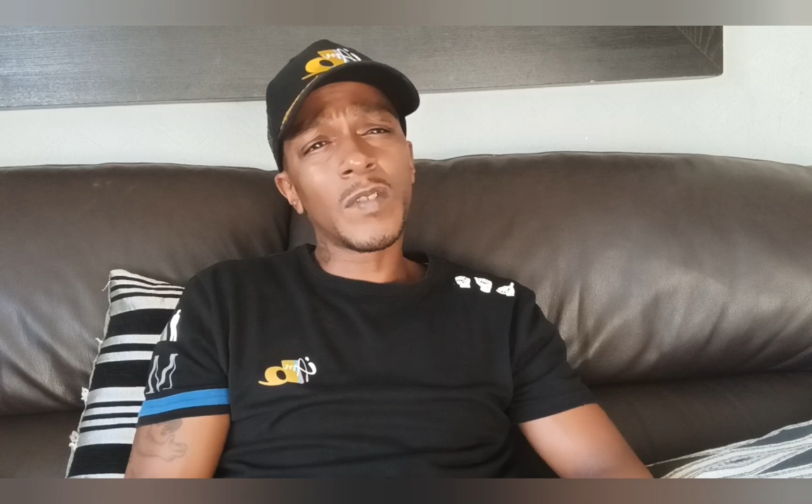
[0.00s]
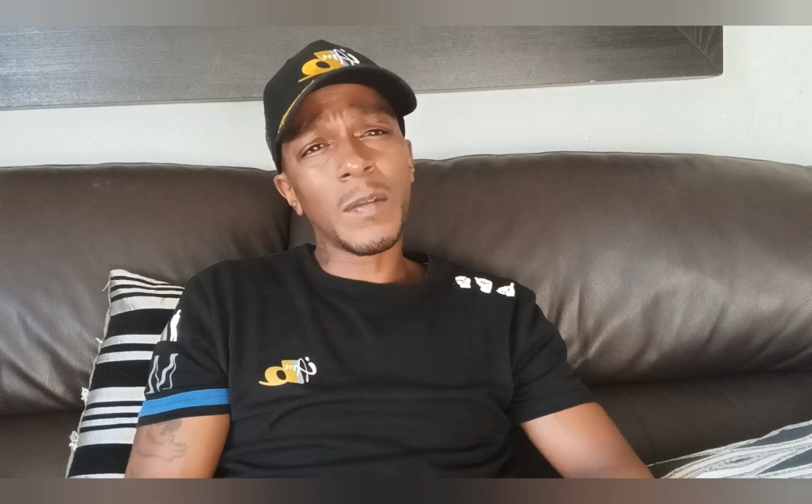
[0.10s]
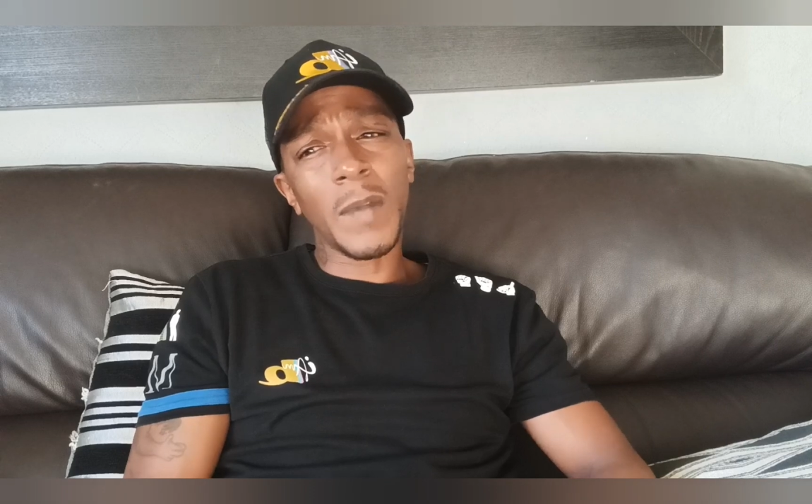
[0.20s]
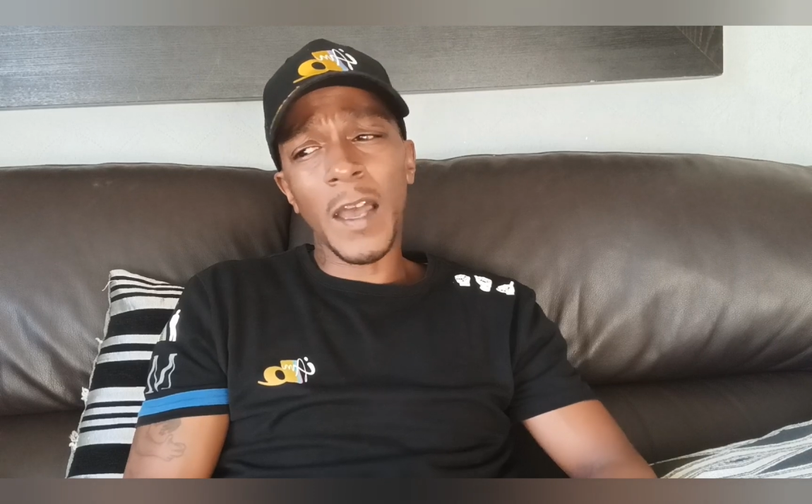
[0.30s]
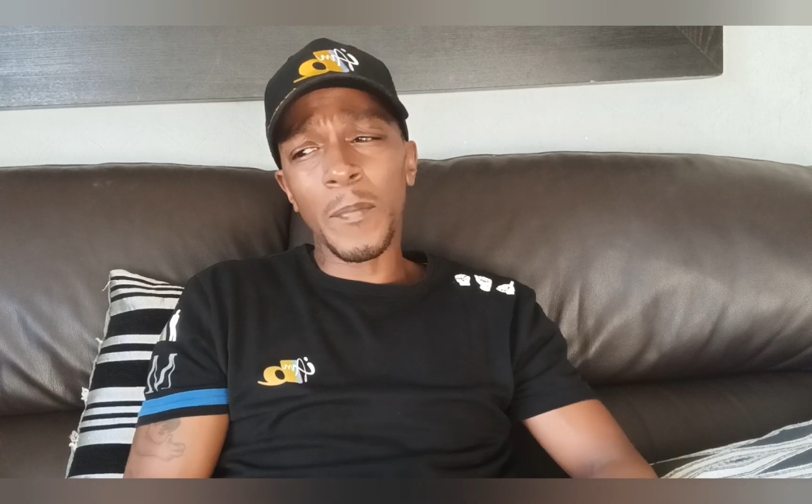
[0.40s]

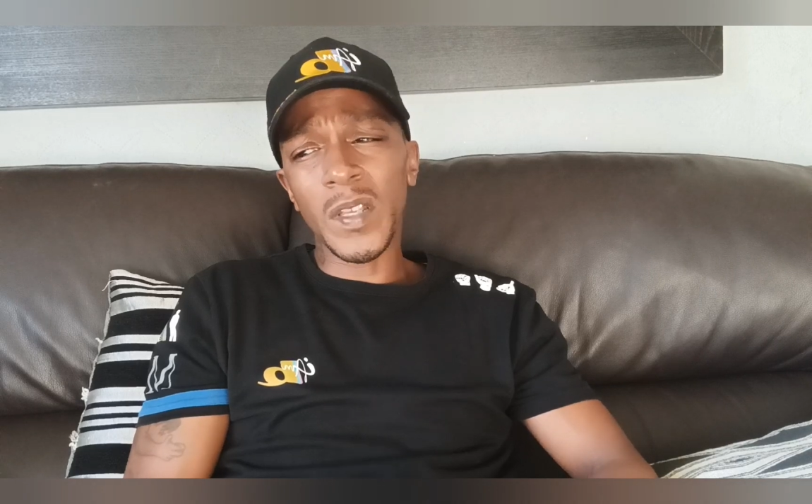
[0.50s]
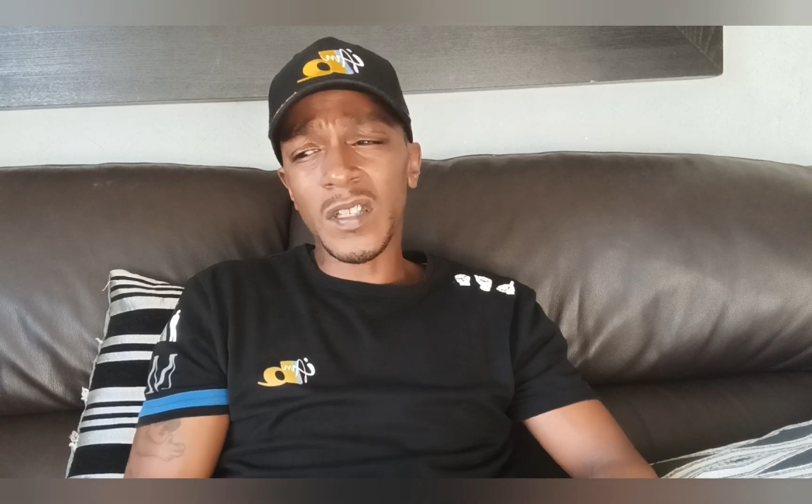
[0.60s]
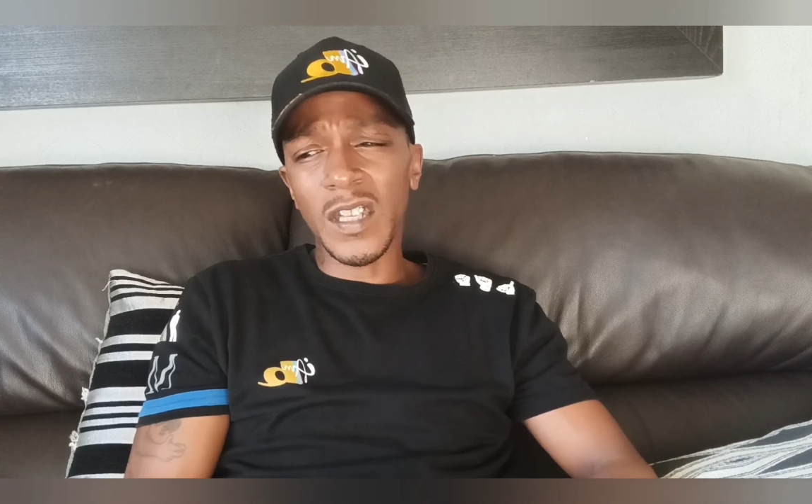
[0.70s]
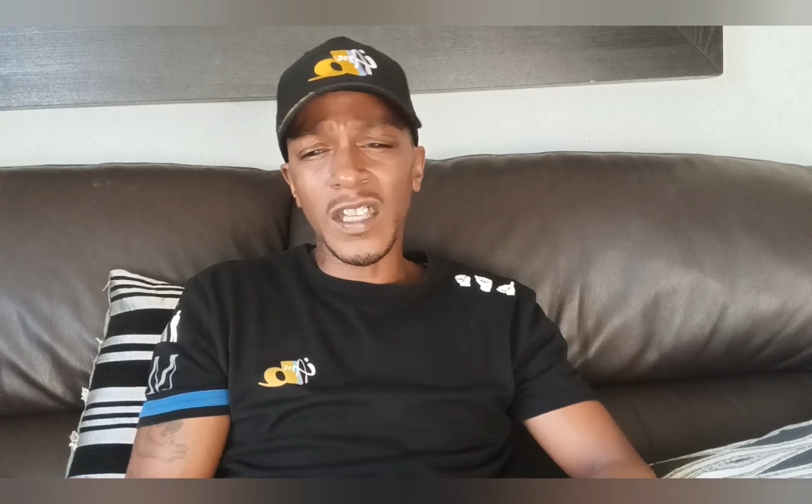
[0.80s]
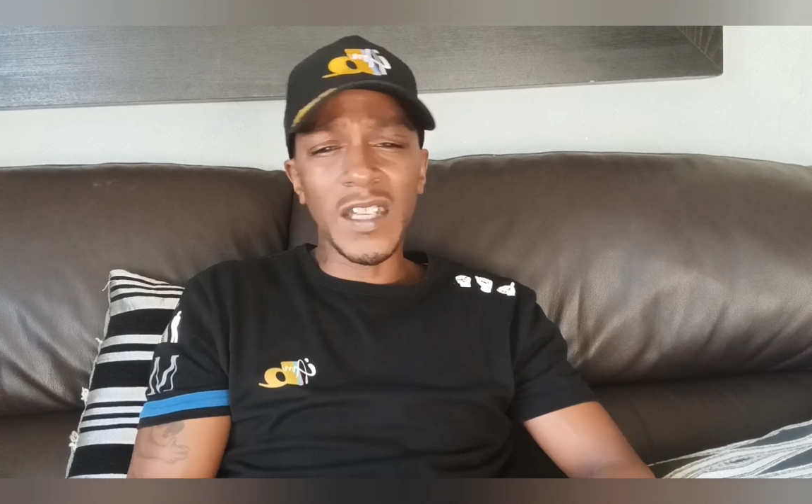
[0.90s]
habits
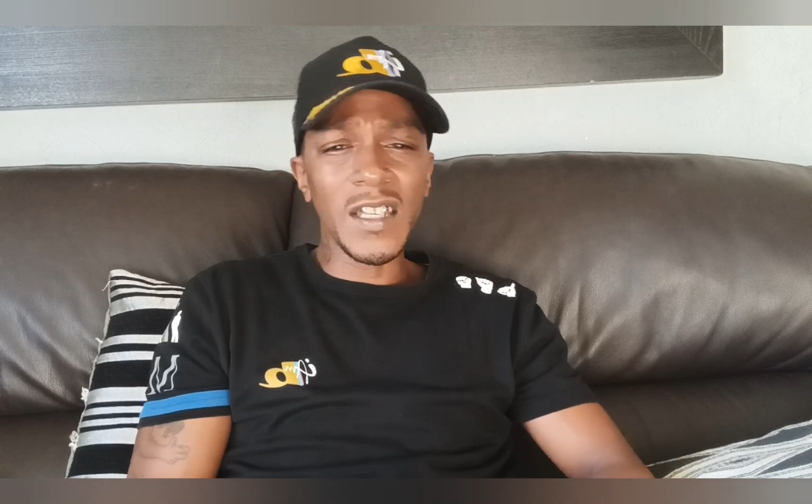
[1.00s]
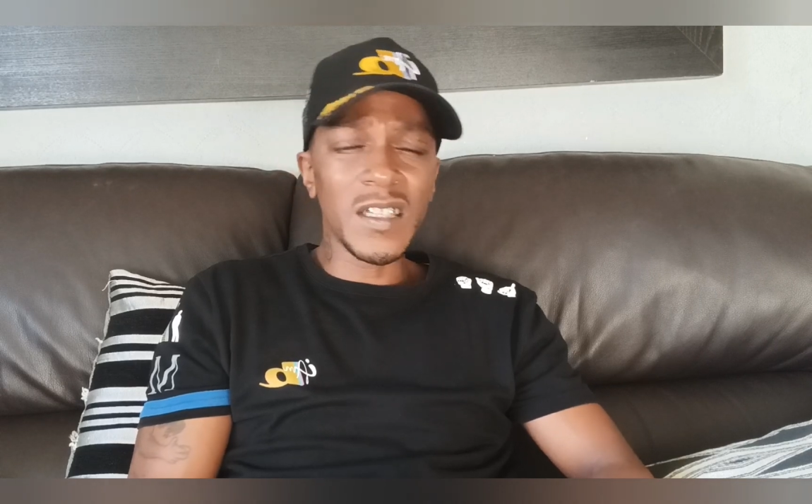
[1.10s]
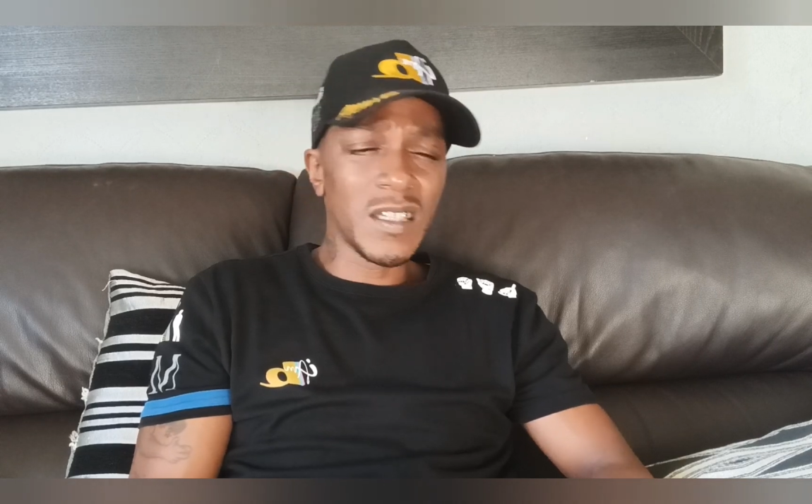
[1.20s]
that you need to,